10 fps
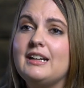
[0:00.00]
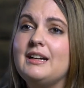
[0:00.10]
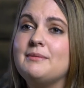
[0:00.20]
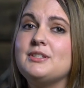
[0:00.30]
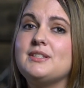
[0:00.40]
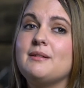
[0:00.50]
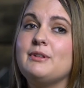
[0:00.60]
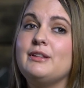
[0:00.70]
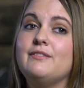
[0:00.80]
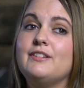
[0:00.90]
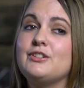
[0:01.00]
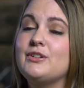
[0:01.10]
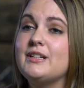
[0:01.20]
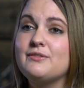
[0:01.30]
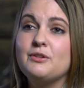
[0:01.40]
I'm a living
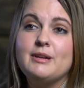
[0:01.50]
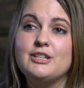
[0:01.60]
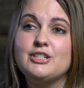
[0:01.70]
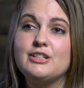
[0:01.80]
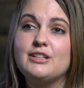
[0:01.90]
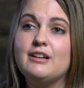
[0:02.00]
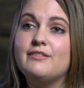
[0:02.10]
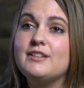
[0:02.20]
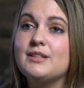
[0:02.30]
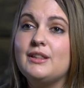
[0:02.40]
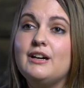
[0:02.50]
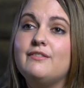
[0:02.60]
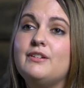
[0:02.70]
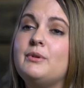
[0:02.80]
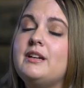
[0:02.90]
transformation of His
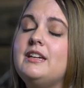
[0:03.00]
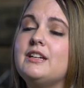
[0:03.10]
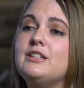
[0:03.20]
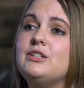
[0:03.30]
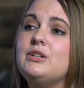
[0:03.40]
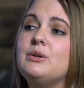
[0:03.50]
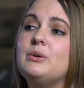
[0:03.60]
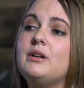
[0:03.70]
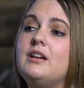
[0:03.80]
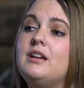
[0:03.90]
love and what He can do.